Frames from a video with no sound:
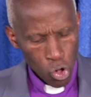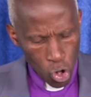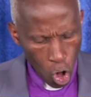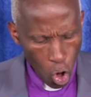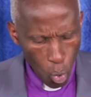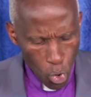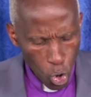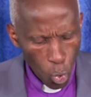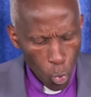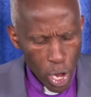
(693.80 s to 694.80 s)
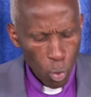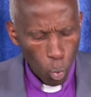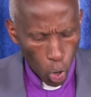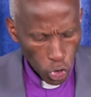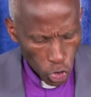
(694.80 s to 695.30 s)
Nor will
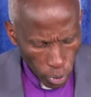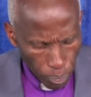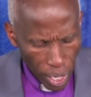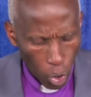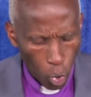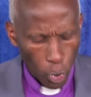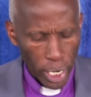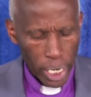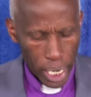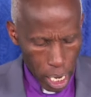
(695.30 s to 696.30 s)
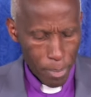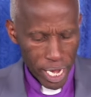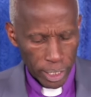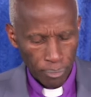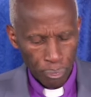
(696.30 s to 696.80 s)
we worship the golden
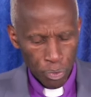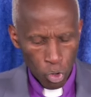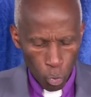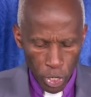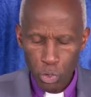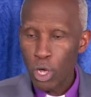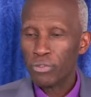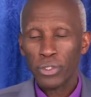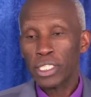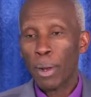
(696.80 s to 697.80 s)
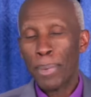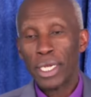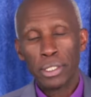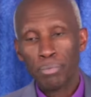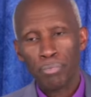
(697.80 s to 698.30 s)
image which you have set
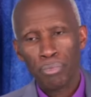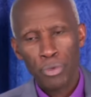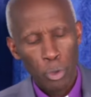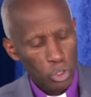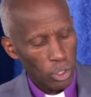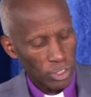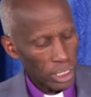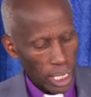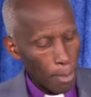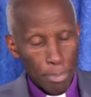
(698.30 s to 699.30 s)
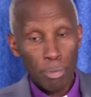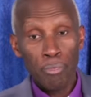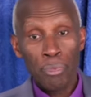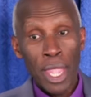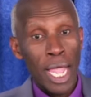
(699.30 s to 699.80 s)
apart, which you have set
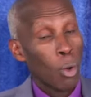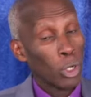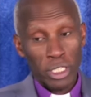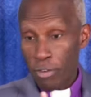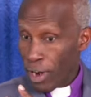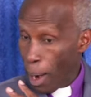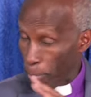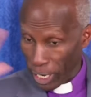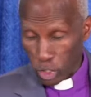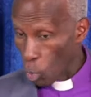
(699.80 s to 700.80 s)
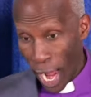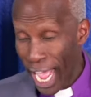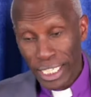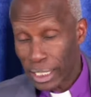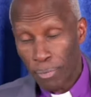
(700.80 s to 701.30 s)
up. Whatever happened
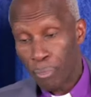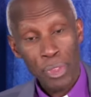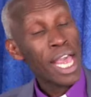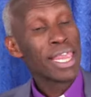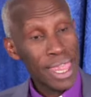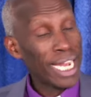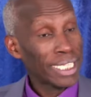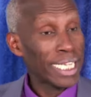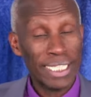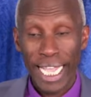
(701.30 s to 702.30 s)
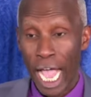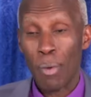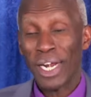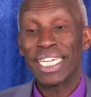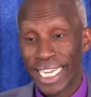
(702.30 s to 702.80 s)
to us, that is
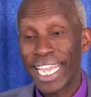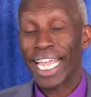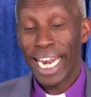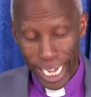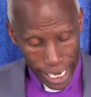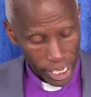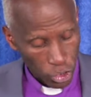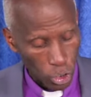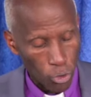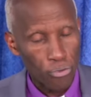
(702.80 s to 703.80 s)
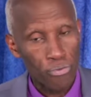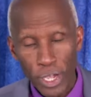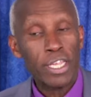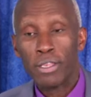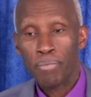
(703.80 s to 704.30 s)
our declaration of
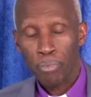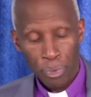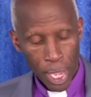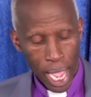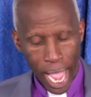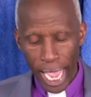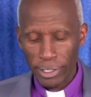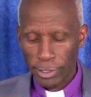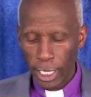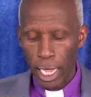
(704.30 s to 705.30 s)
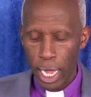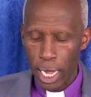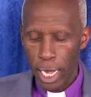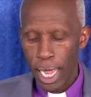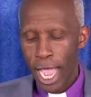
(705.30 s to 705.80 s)
faith. I
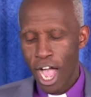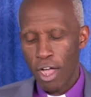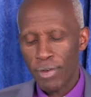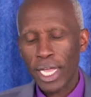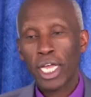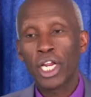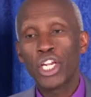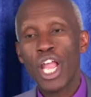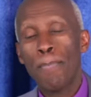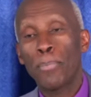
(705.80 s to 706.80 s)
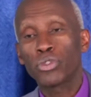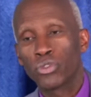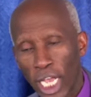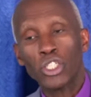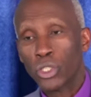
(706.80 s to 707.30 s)
say, have a clear
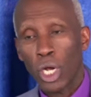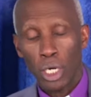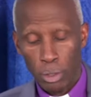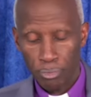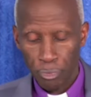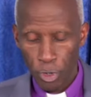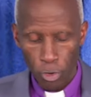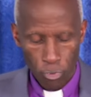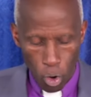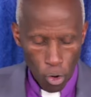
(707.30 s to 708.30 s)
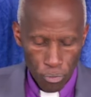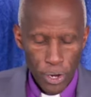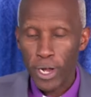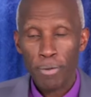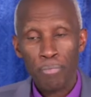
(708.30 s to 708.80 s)
possession of
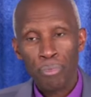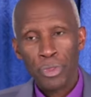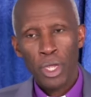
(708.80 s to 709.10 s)
warfare.